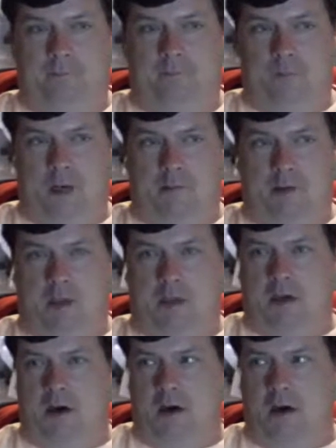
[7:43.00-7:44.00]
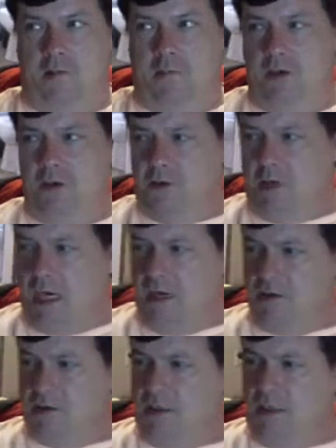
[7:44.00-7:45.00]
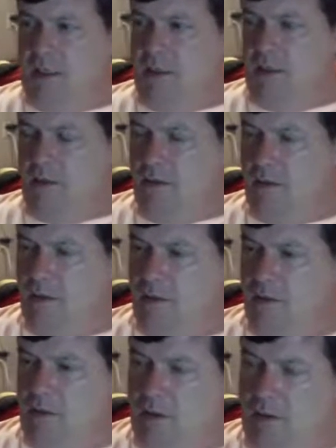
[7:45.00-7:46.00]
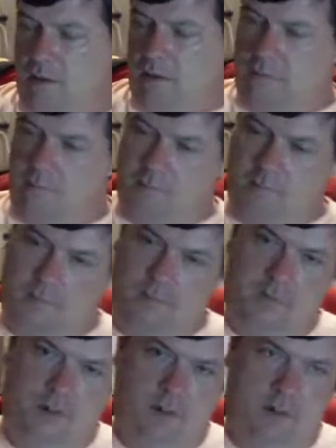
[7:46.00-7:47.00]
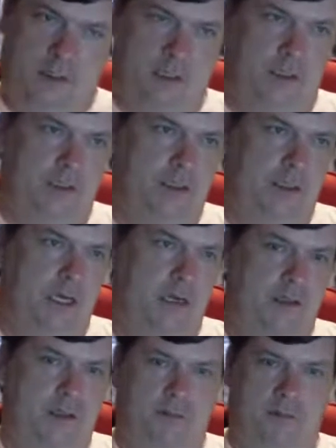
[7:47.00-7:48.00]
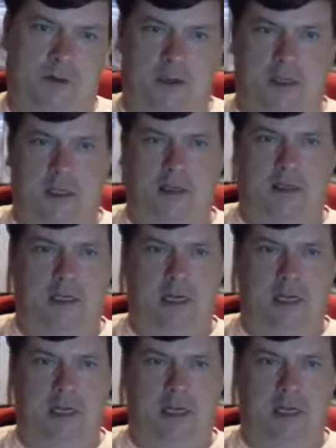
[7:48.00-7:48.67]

When I bought the car, I put new tires on it, because the tires that were on it,